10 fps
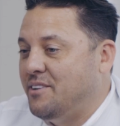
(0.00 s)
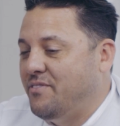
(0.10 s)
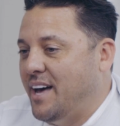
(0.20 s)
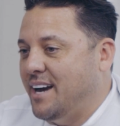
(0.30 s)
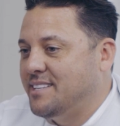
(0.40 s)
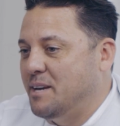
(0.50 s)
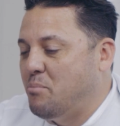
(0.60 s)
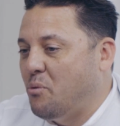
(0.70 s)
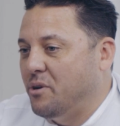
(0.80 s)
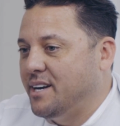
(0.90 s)
in fact, they
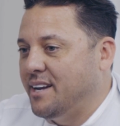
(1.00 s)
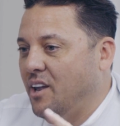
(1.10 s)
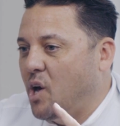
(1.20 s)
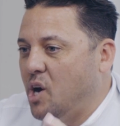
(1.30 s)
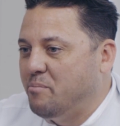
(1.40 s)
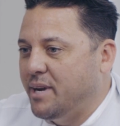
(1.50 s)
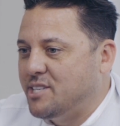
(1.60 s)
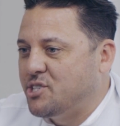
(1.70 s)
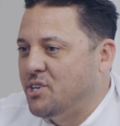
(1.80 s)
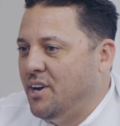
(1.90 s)
poured it in Long
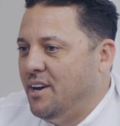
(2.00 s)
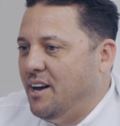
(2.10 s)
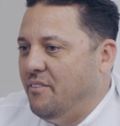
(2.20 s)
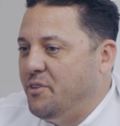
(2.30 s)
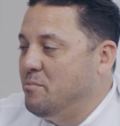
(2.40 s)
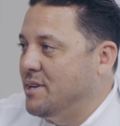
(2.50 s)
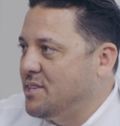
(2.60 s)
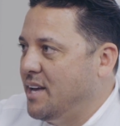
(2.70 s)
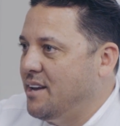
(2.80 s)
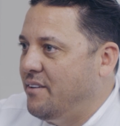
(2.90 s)
Beach a few
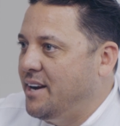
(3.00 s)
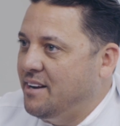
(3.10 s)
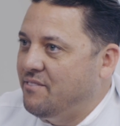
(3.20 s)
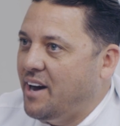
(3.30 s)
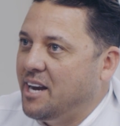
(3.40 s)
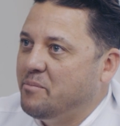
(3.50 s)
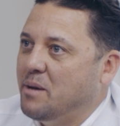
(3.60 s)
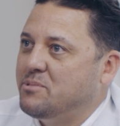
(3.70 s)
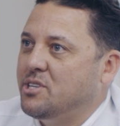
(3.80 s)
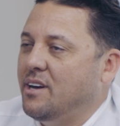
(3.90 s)
months later, and he invited me
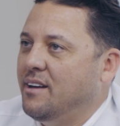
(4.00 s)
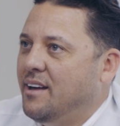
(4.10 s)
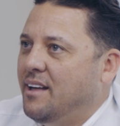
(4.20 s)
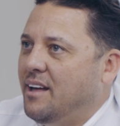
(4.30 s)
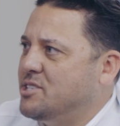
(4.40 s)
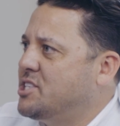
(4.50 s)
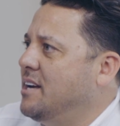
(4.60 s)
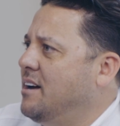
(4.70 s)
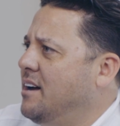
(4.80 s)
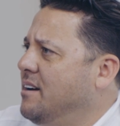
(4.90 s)
up to it was
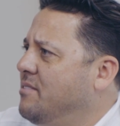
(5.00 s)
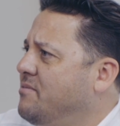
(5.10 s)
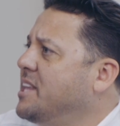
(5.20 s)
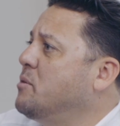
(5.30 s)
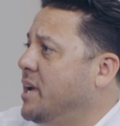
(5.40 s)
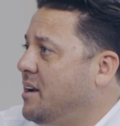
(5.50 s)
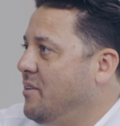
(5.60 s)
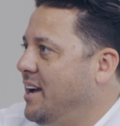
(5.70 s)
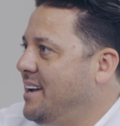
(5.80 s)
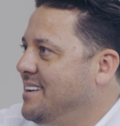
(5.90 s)
Fleet
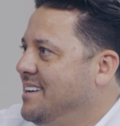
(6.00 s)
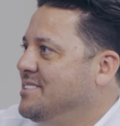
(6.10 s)
Week, right?